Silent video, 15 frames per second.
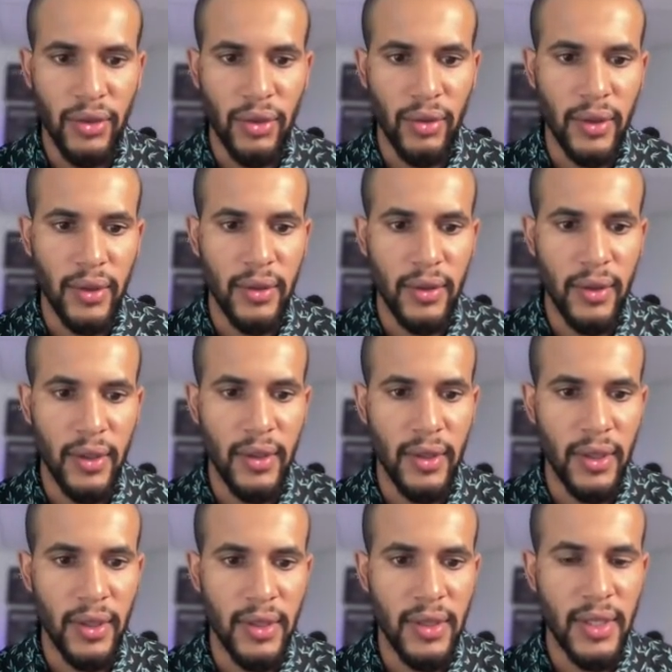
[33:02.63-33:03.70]
so
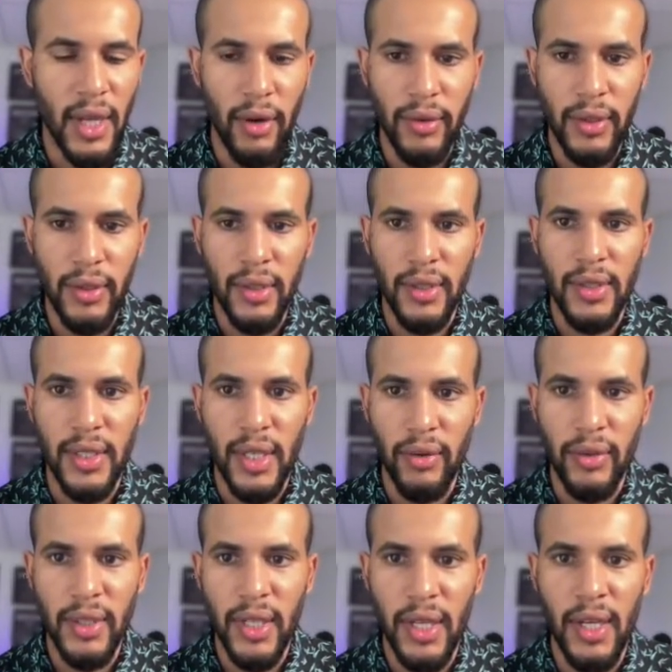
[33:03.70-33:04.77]
the
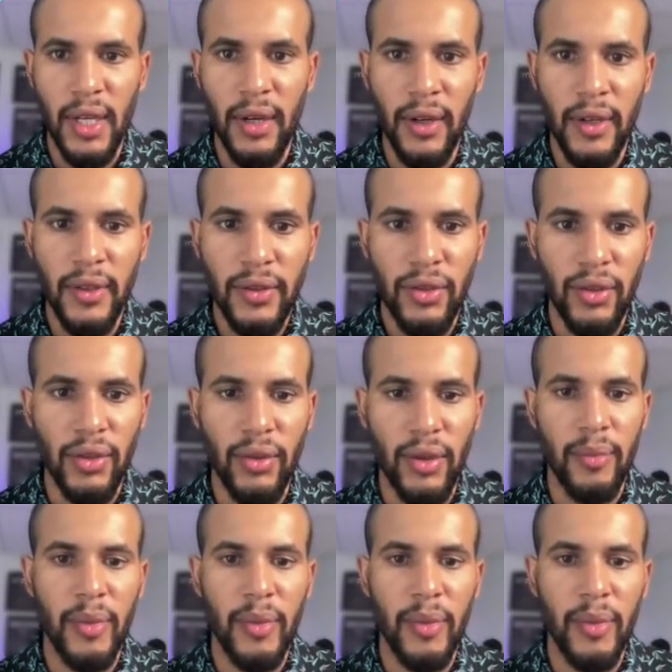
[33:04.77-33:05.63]
south end, so you're